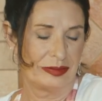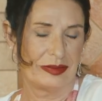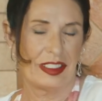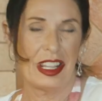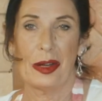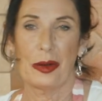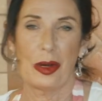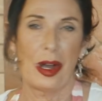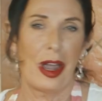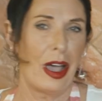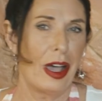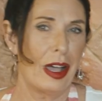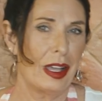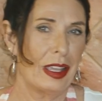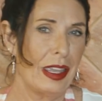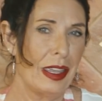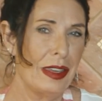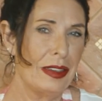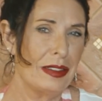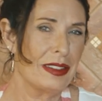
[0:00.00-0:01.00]
They were
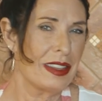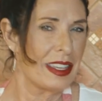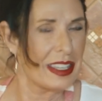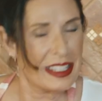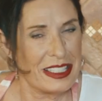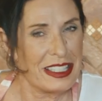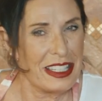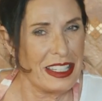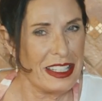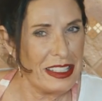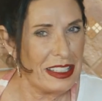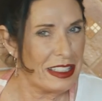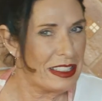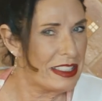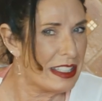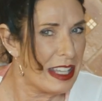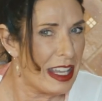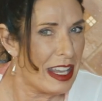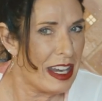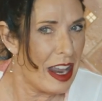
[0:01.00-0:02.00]
hugging, kissing, and
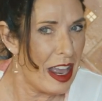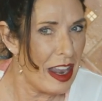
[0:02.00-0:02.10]
saying,